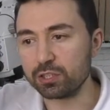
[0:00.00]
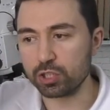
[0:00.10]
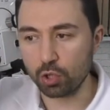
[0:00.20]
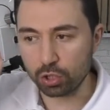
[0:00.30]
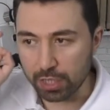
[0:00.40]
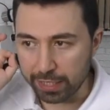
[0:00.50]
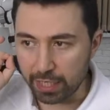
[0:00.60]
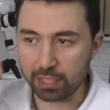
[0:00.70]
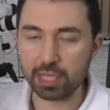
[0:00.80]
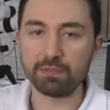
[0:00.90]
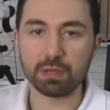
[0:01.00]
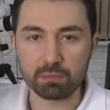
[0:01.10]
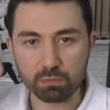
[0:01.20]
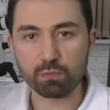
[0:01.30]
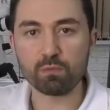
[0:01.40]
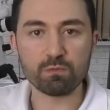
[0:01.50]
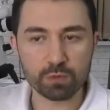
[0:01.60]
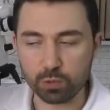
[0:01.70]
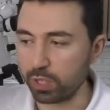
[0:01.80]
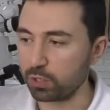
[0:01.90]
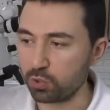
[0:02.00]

It's not like a living, you can